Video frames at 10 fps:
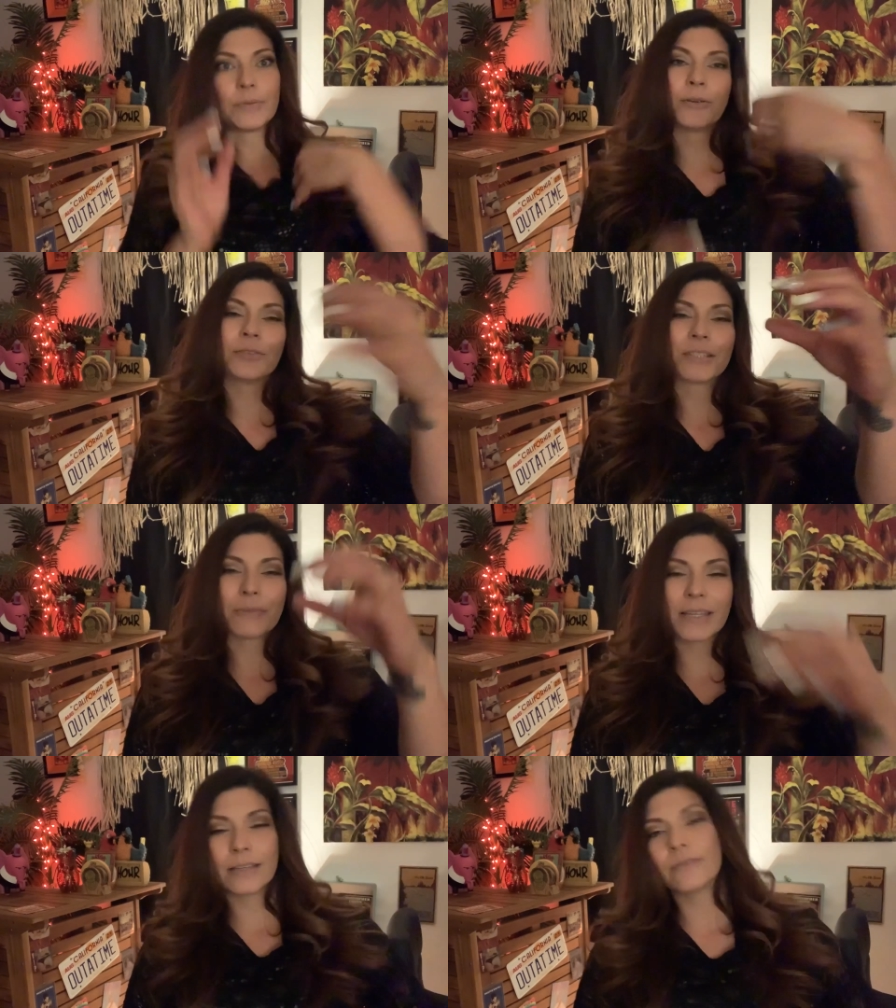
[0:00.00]
holding
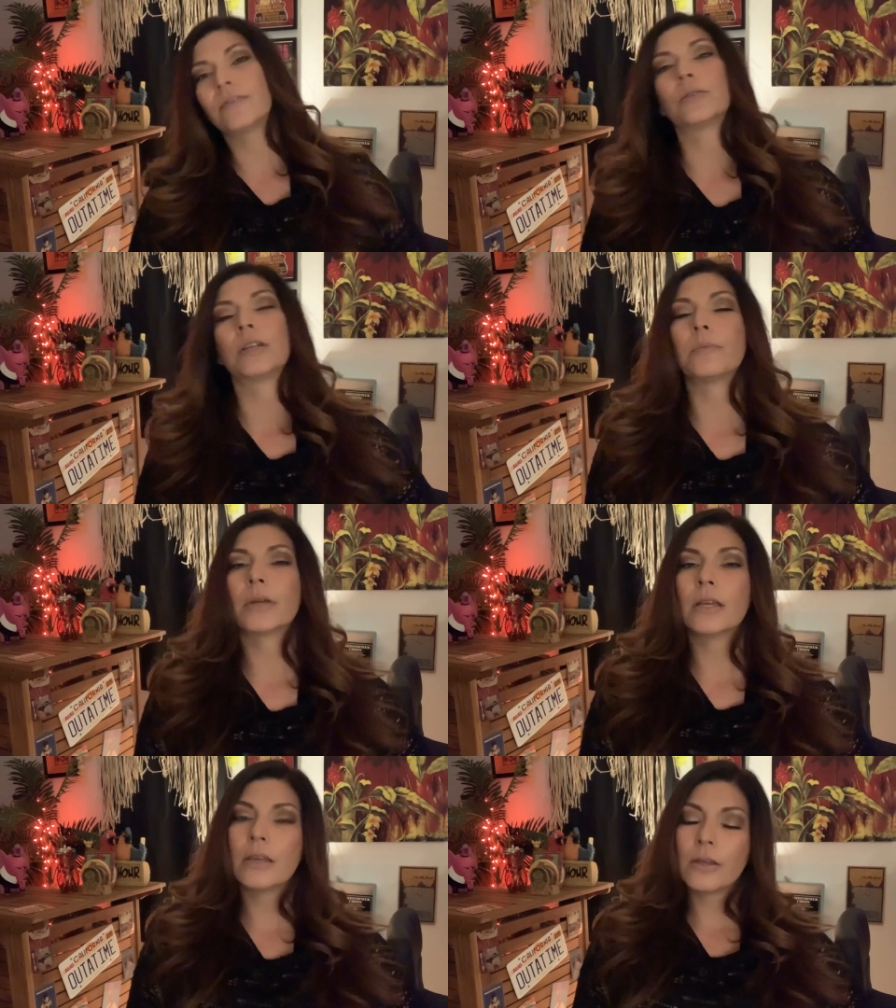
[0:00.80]
my phone up.
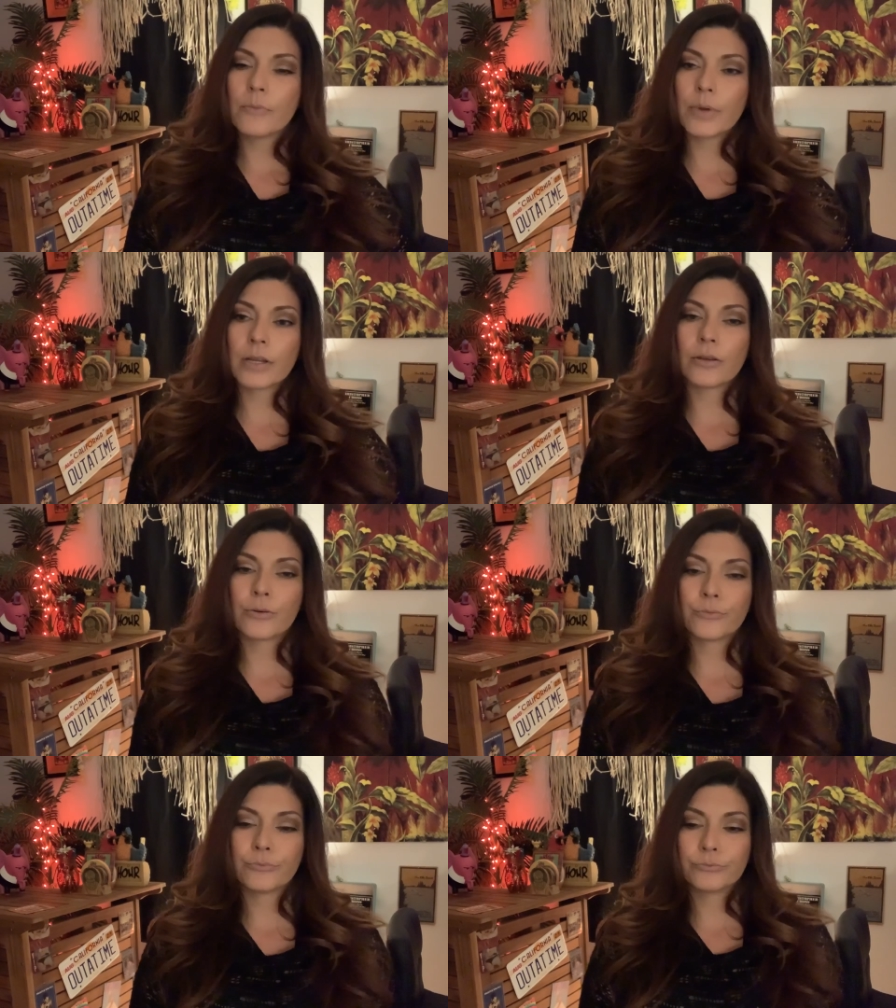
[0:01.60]
But,
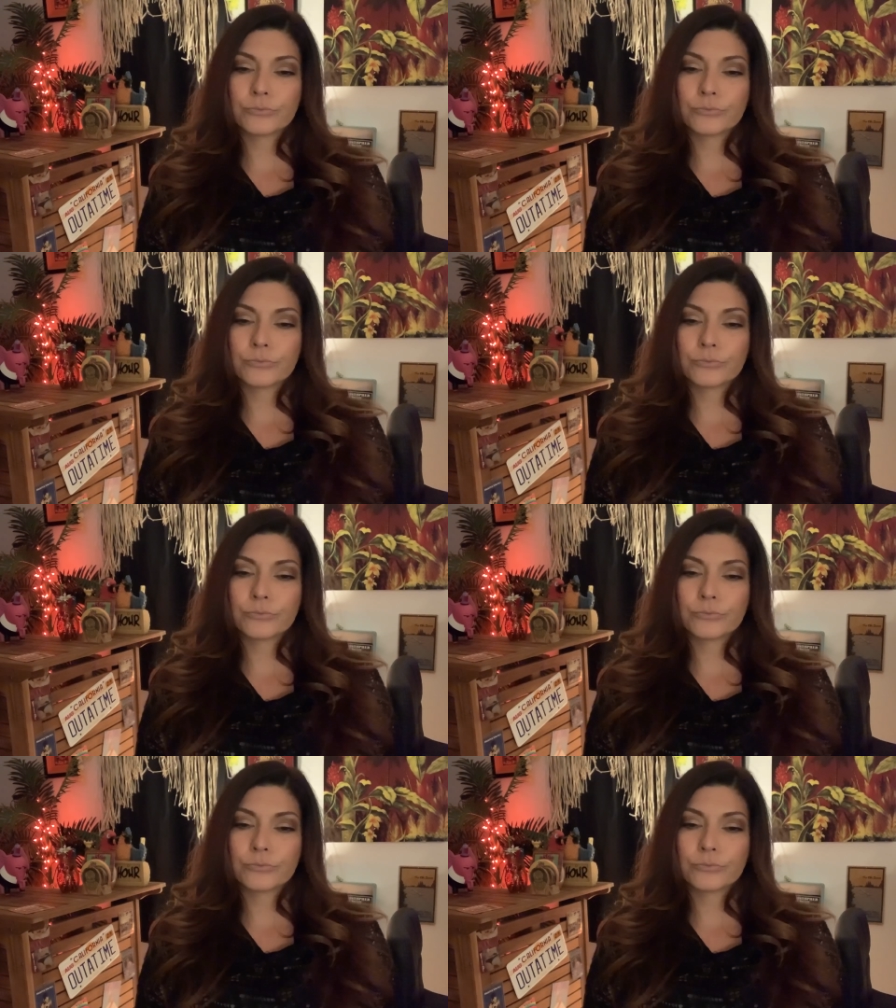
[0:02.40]
um,